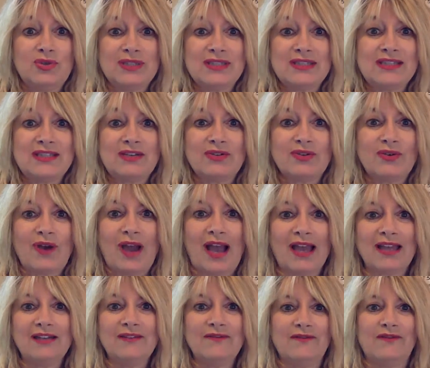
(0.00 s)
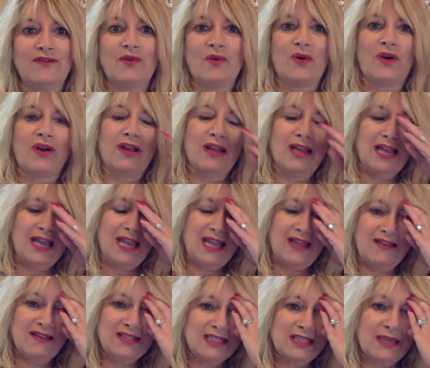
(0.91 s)
sell your item for.
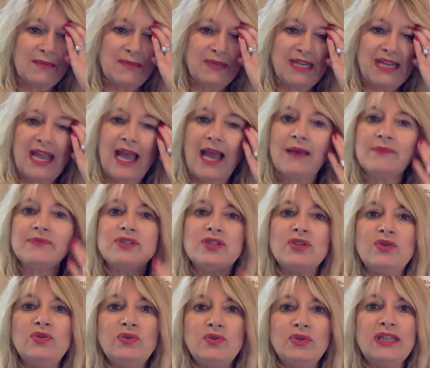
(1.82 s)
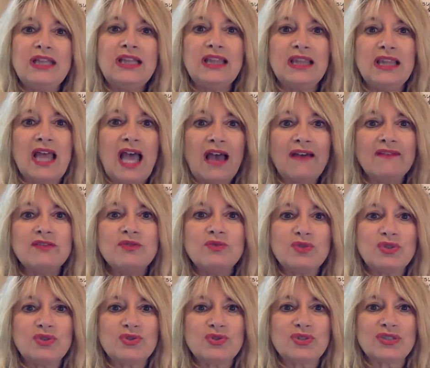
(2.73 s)
If somebody absolutely loves
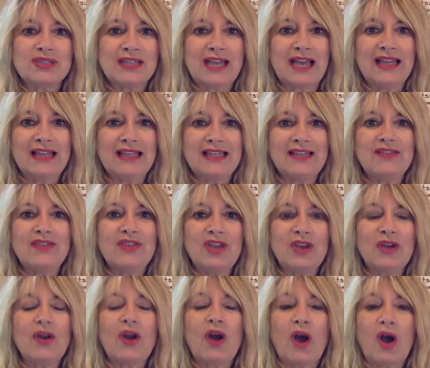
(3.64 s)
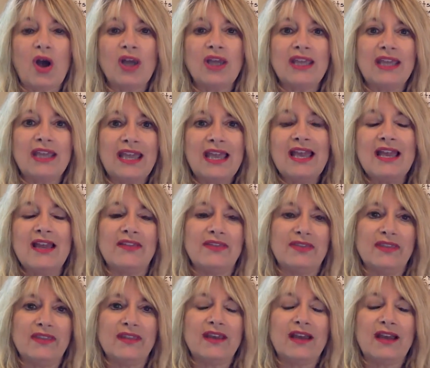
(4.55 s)
what you're selling,
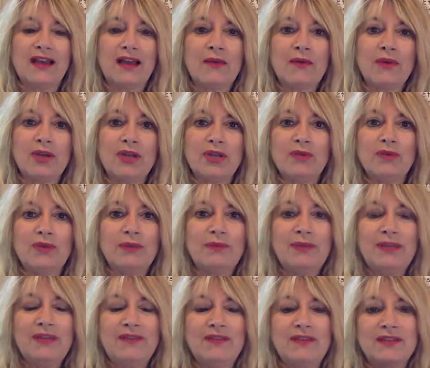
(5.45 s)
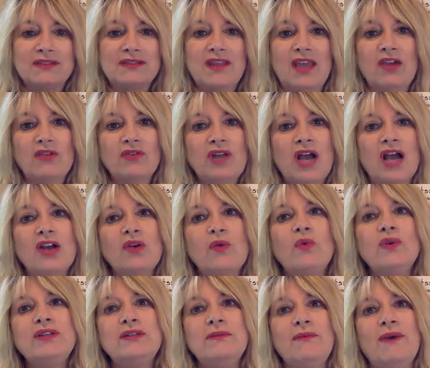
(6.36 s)
I'm going to repeat this, they are not
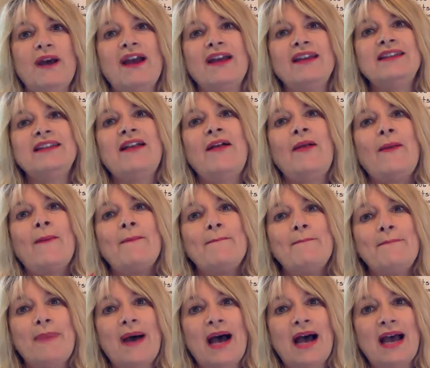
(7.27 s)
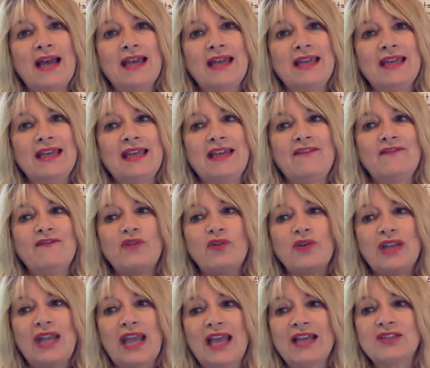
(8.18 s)
going to mind buying it for
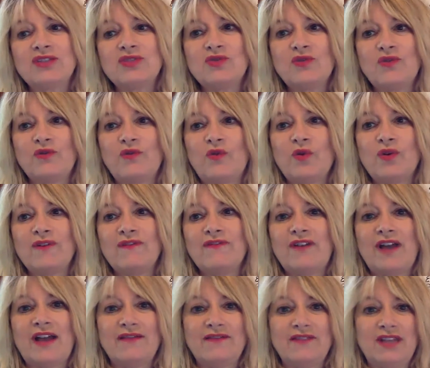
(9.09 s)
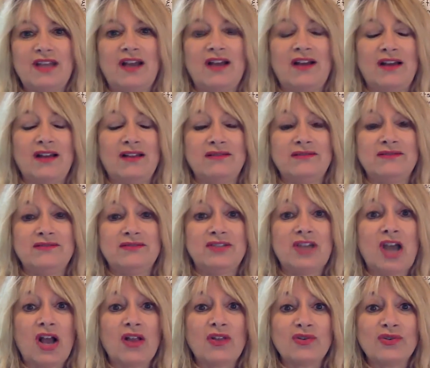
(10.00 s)
an extra $4 to
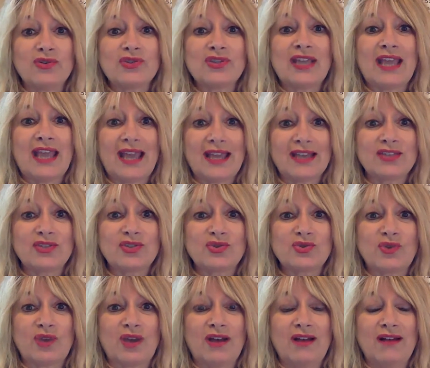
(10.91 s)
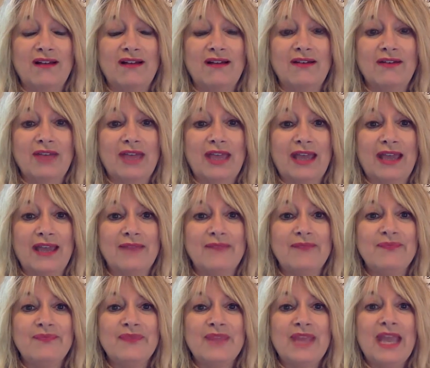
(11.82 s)
$5 extra. Okay.
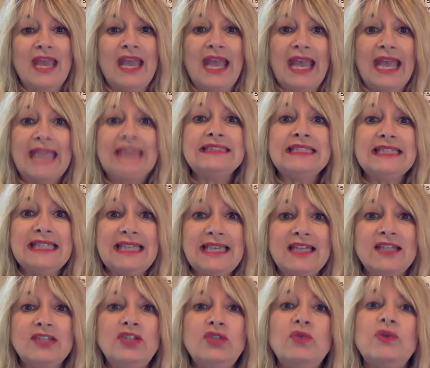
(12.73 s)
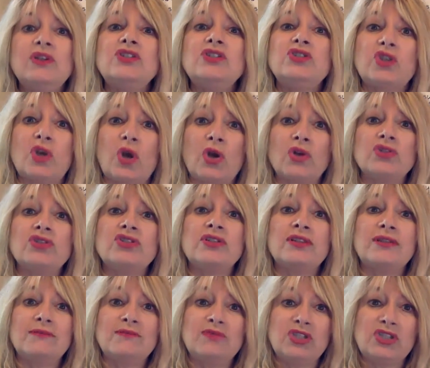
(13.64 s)
And again, you can charge
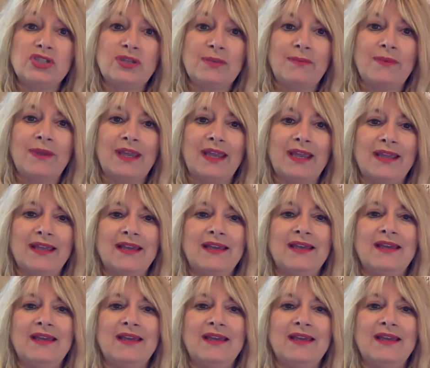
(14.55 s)
them shipping.